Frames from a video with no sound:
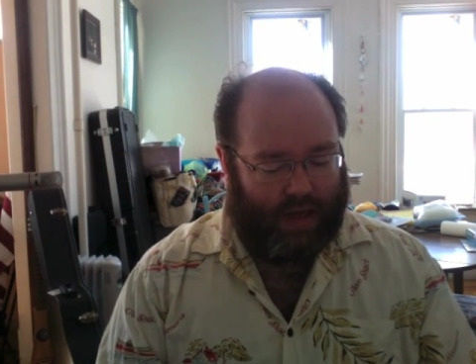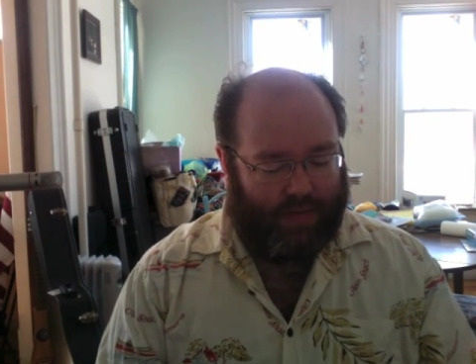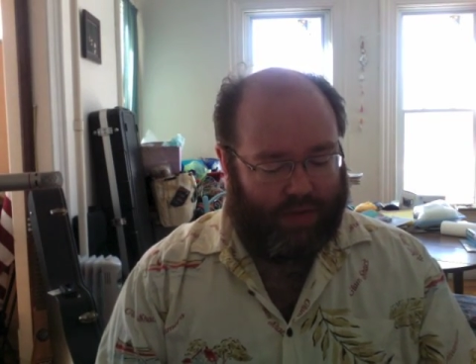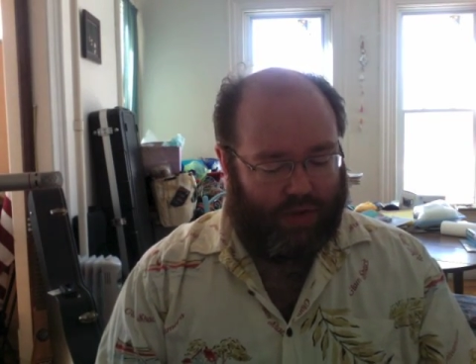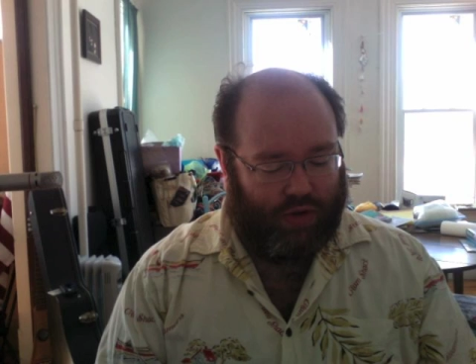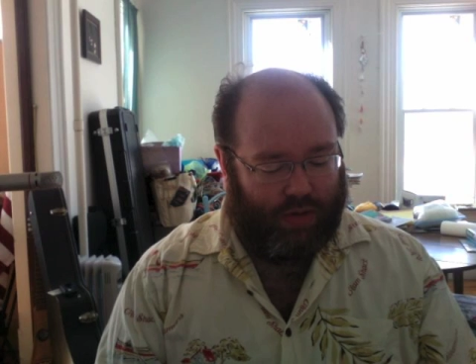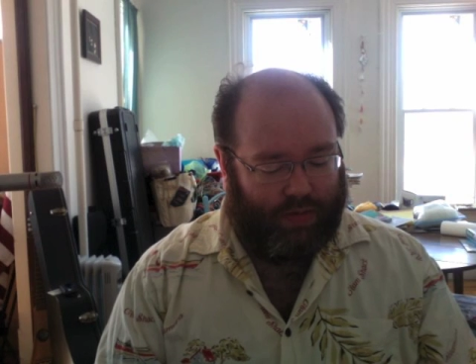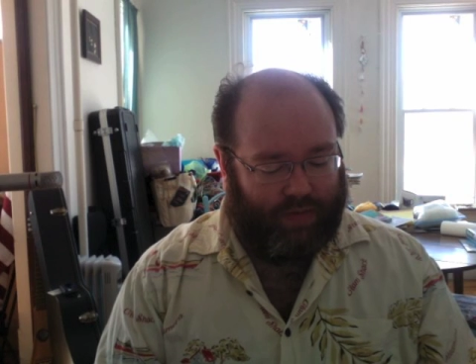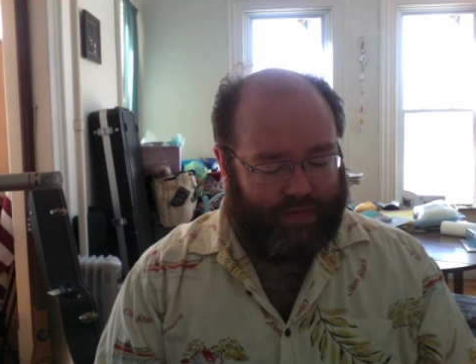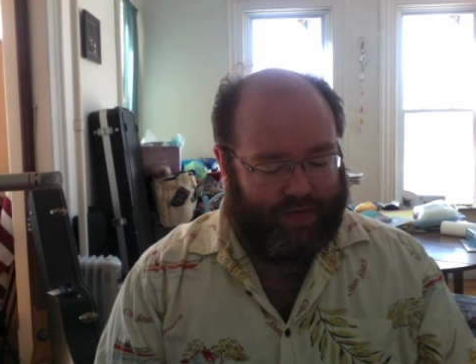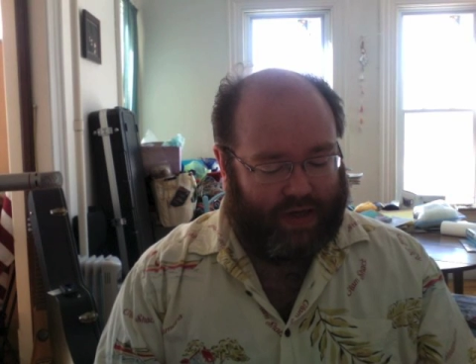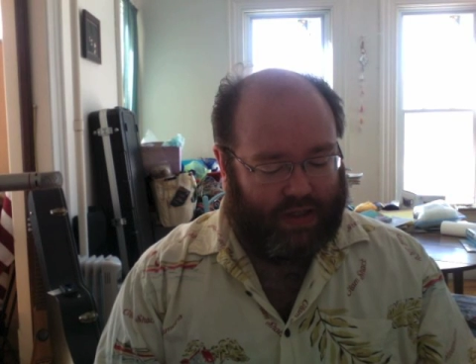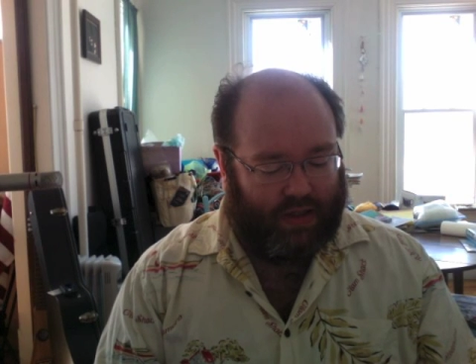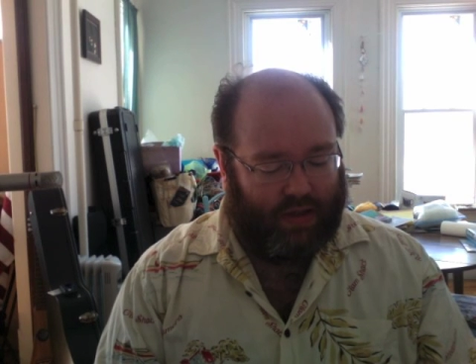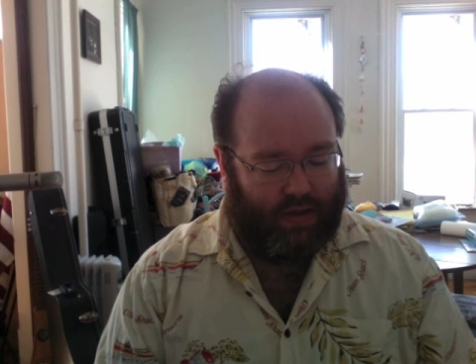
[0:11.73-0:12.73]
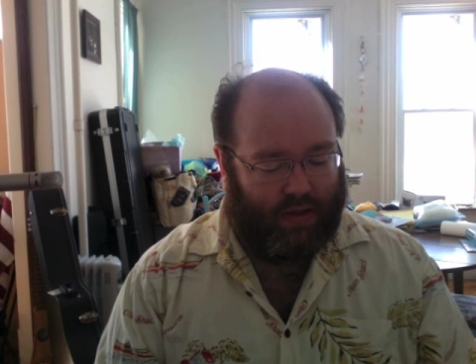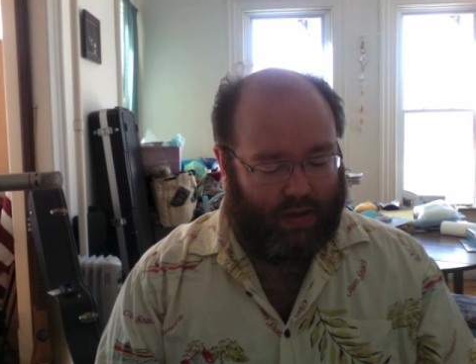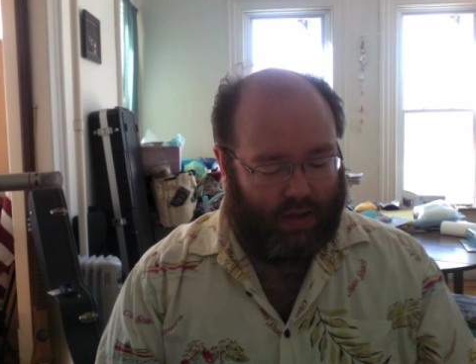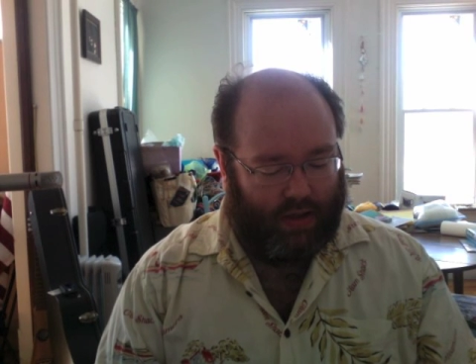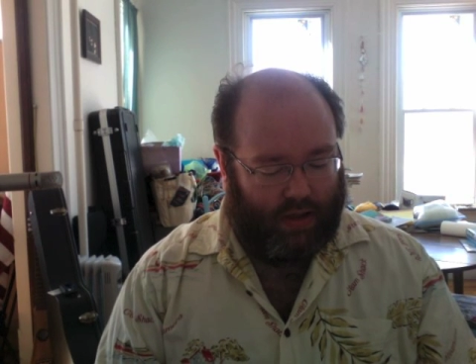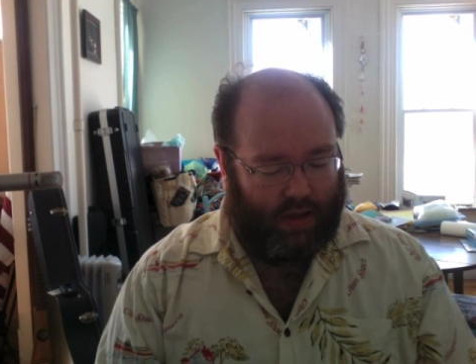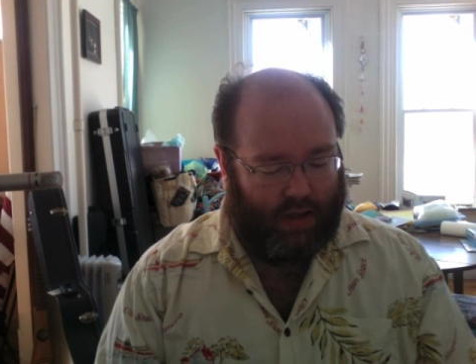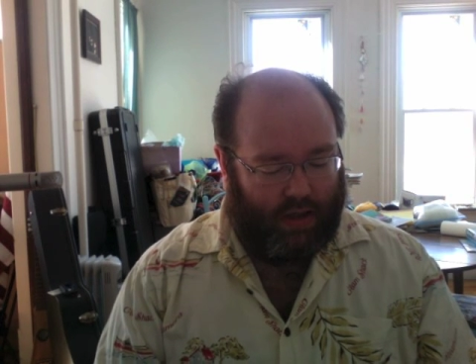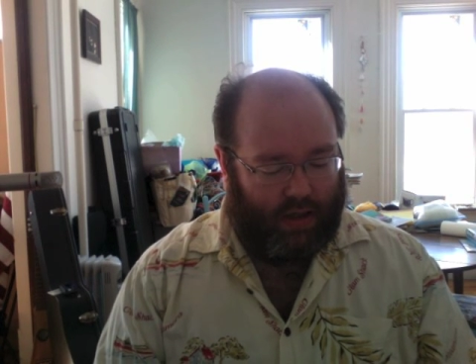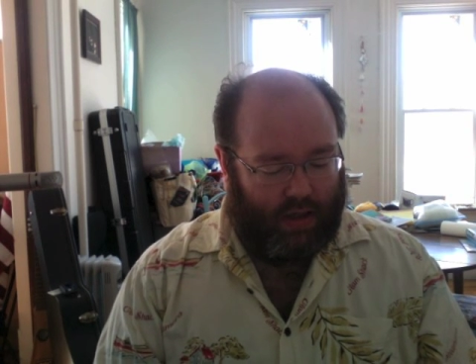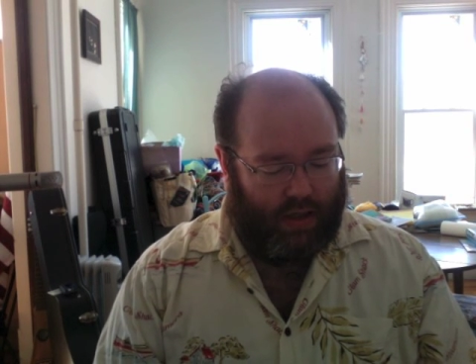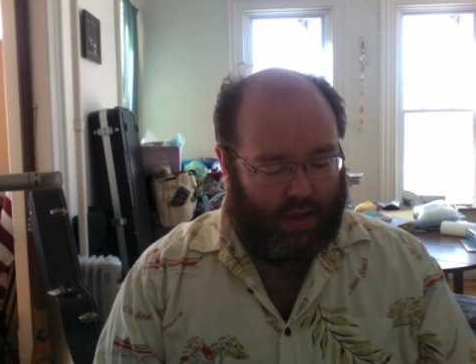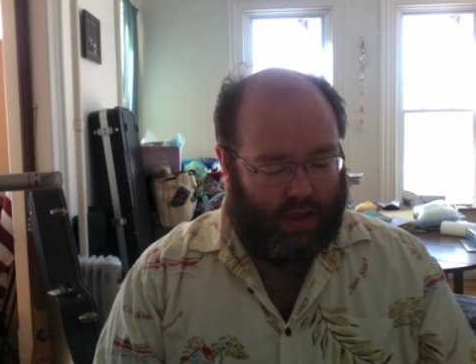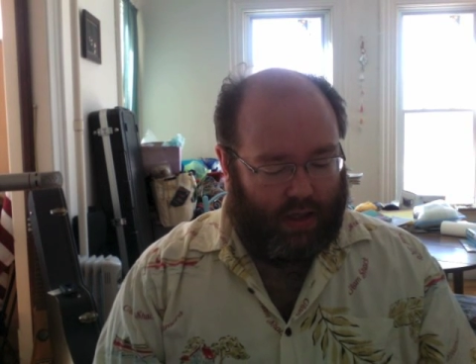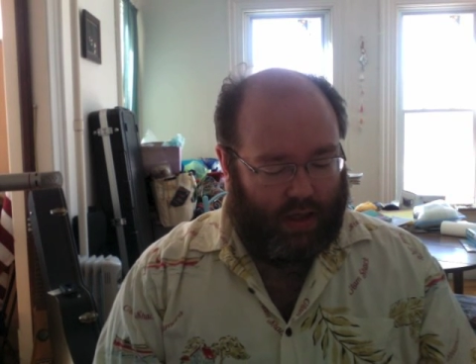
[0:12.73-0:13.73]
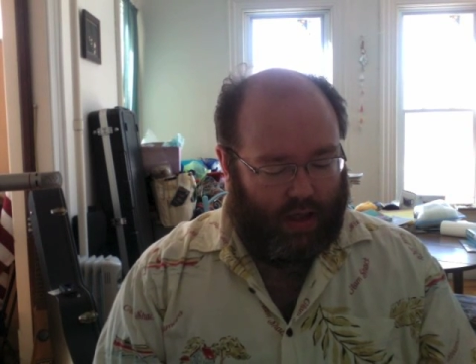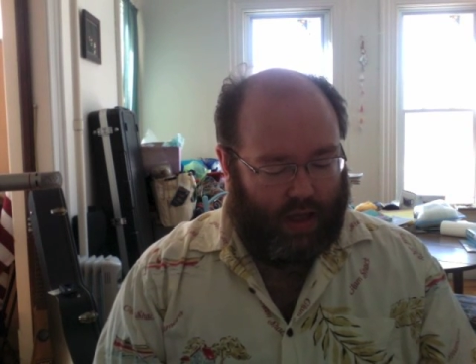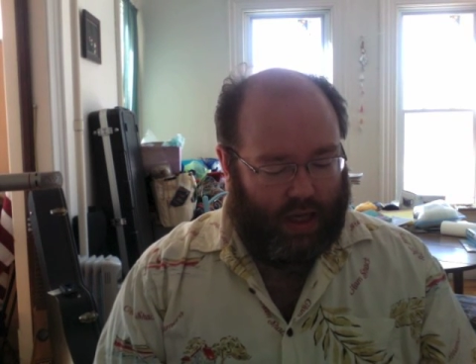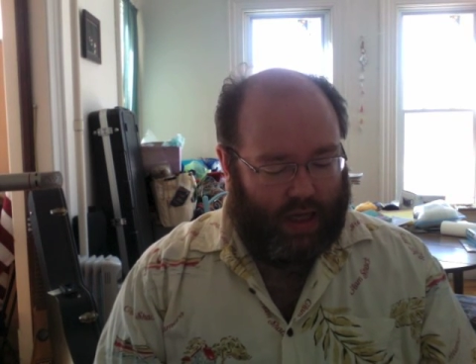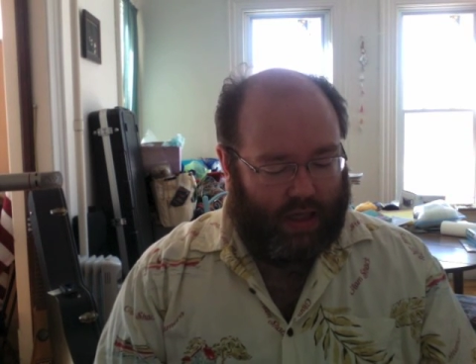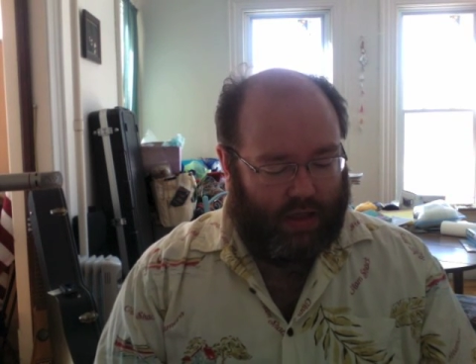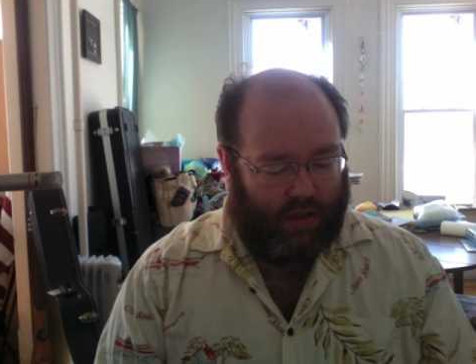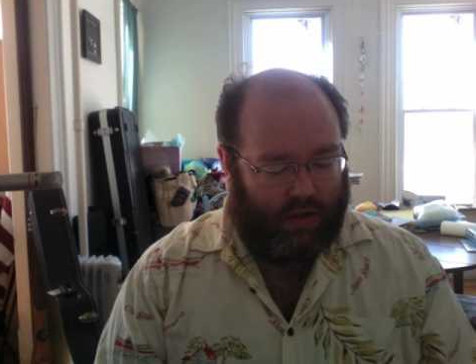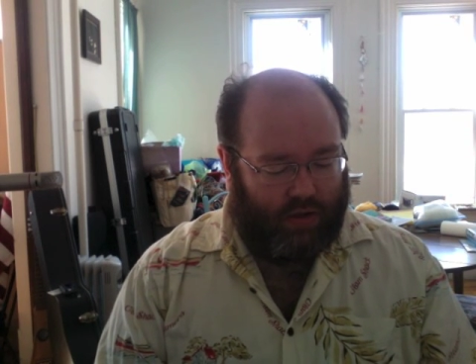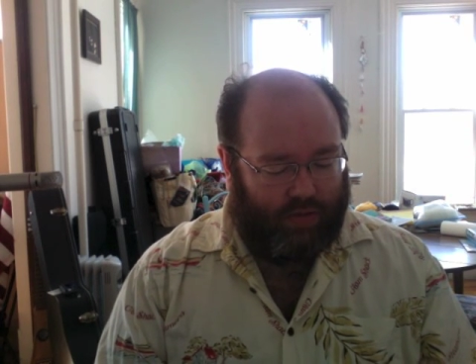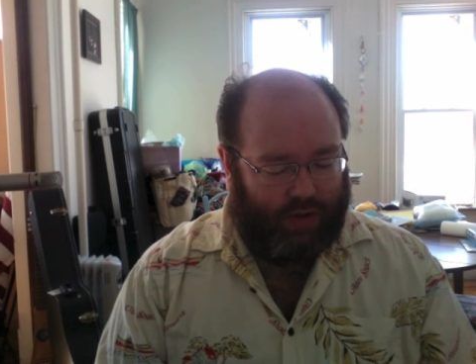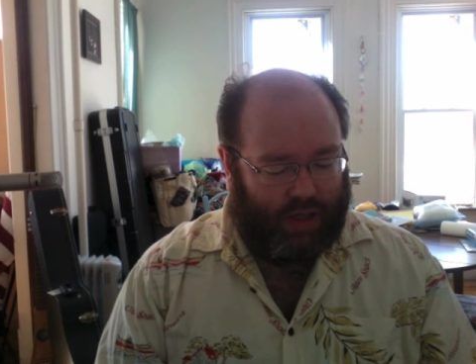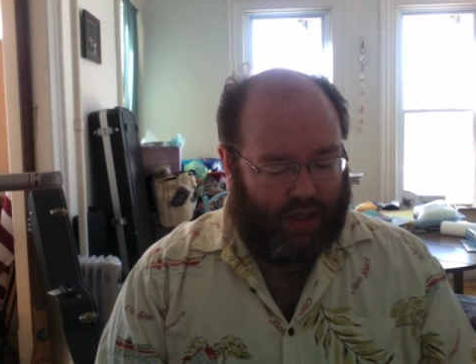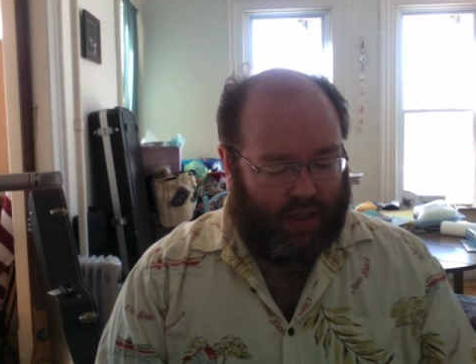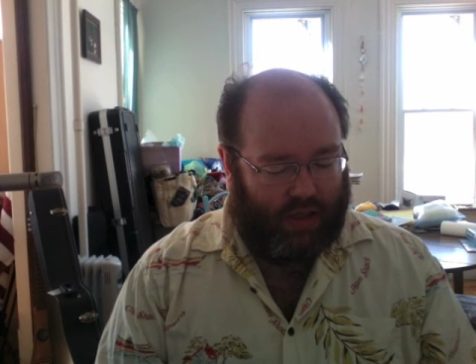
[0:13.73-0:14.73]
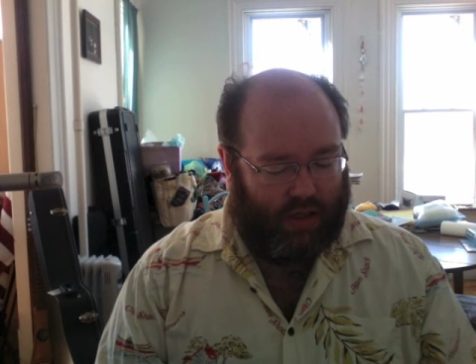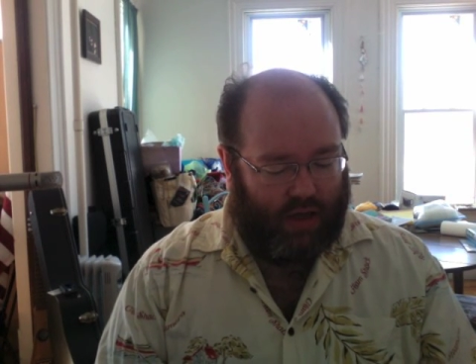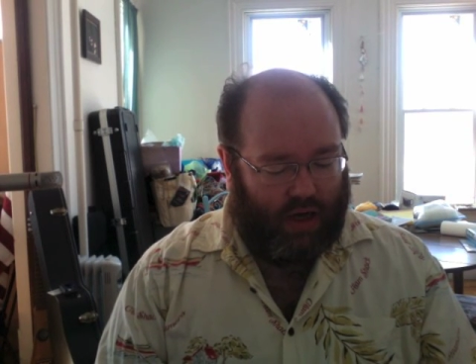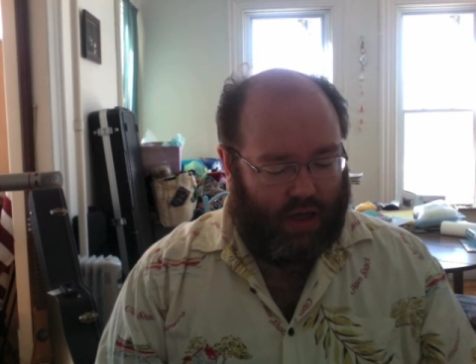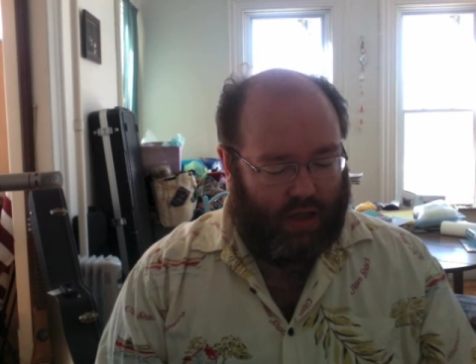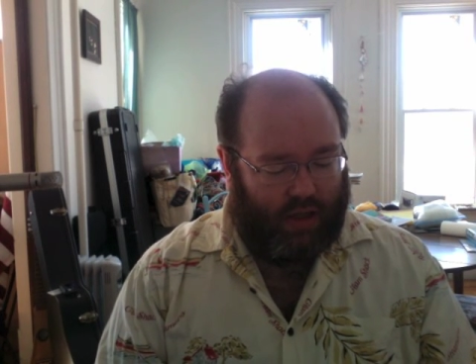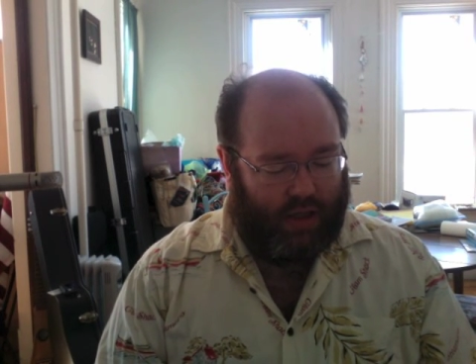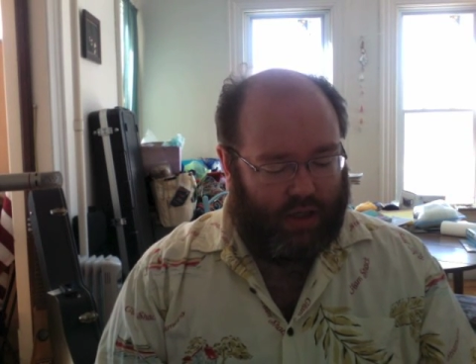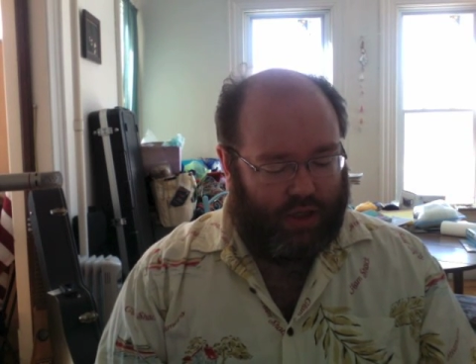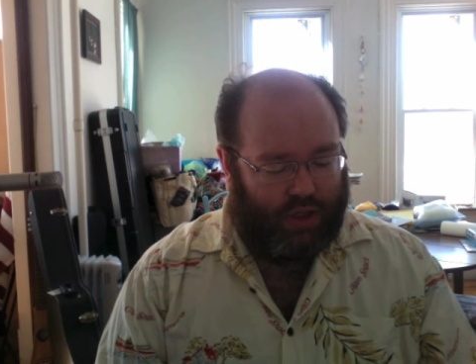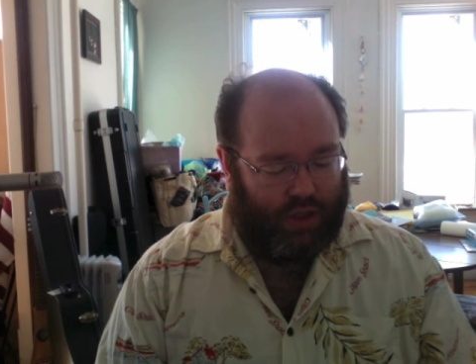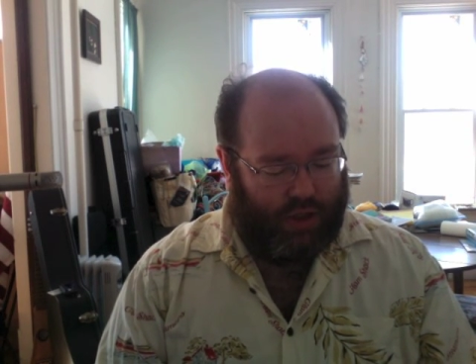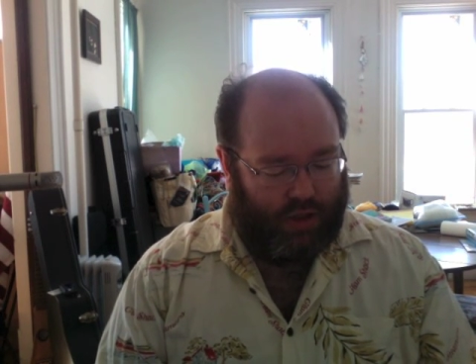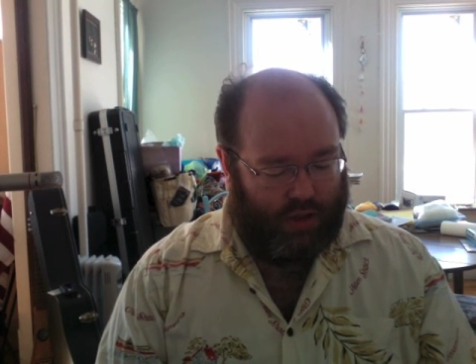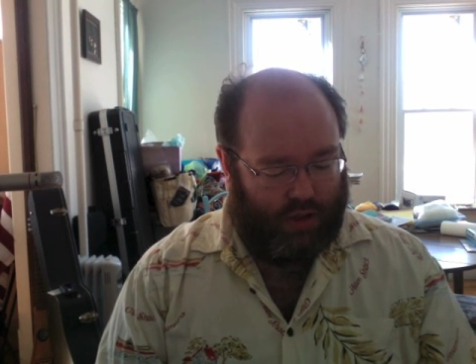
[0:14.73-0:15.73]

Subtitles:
chemistry professor at Claremont College.